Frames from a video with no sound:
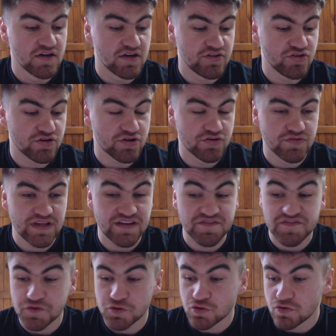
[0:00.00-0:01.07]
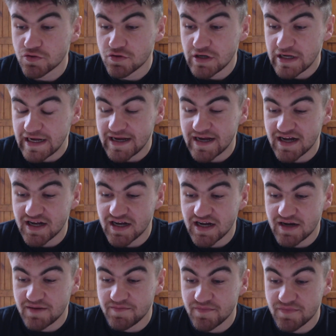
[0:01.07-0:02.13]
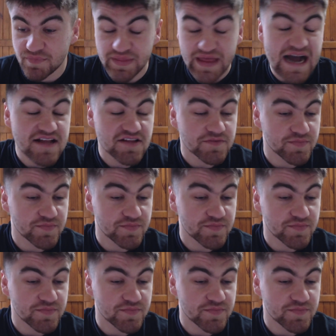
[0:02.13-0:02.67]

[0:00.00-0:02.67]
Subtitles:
not only for that,